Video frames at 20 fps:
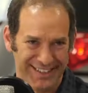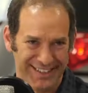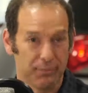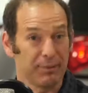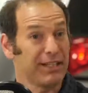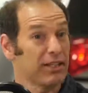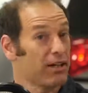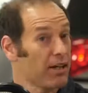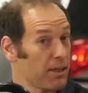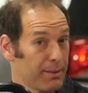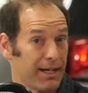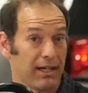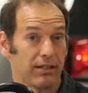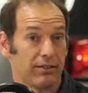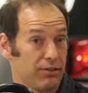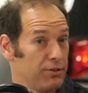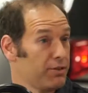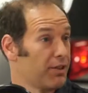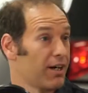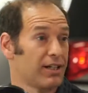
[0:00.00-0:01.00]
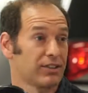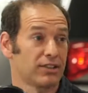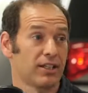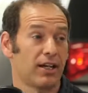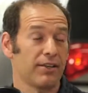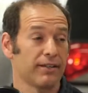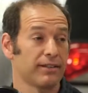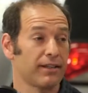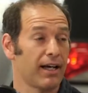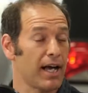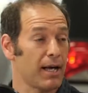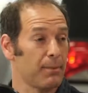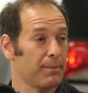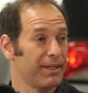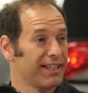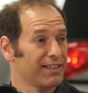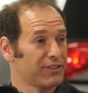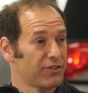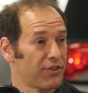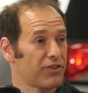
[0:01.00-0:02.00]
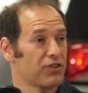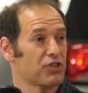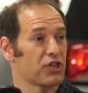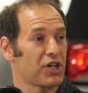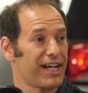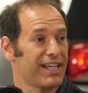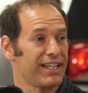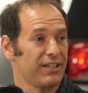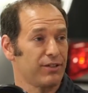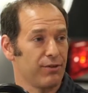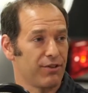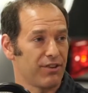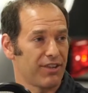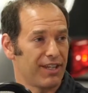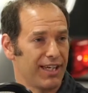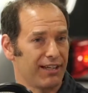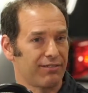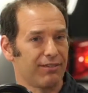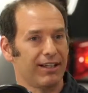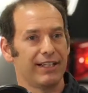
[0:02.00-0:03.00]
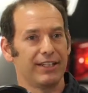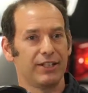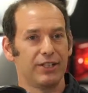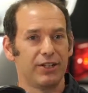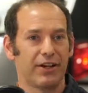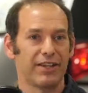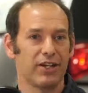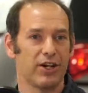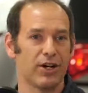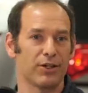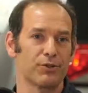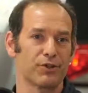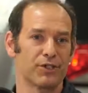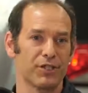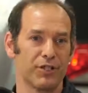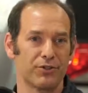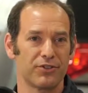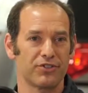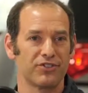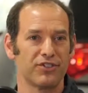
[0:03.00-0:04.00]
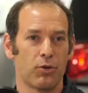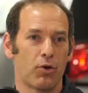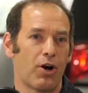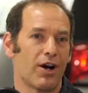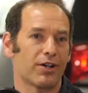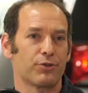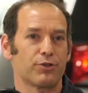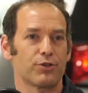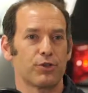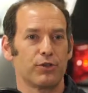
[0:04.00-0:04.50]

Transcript: And we talk about new cars all the time because of the shiny new thing, right? You go to the auto show, there's no auto